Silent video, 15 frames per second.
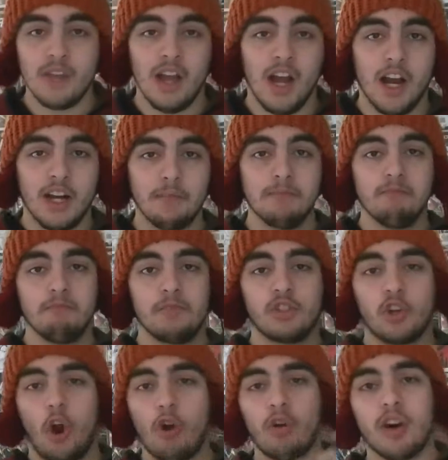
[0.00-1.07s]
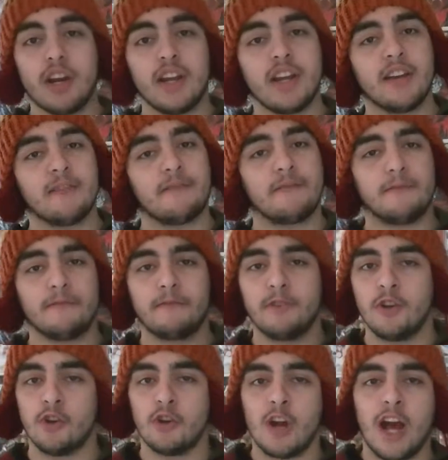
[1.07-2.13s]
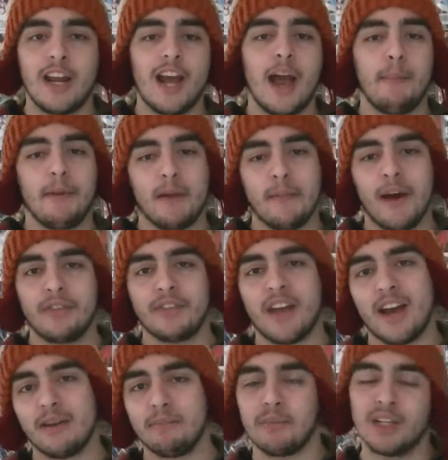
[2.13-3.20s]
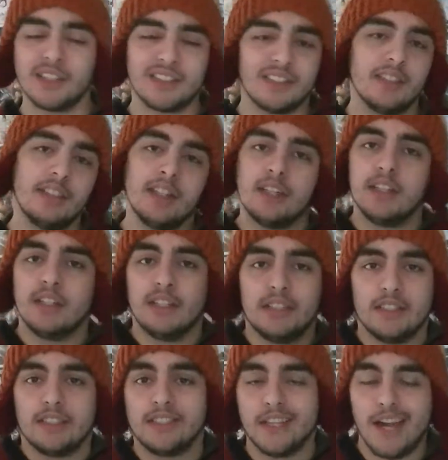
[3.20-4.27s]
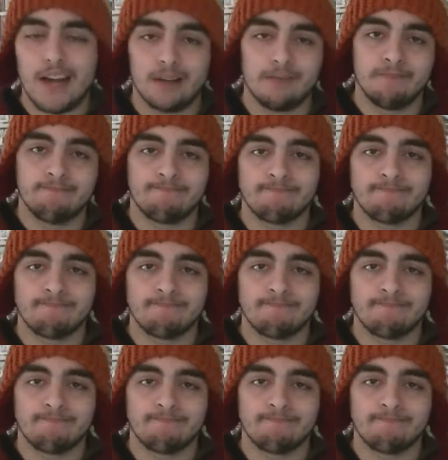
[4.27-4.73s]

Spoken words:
I'm sorry if you're not happy about that, but yeah.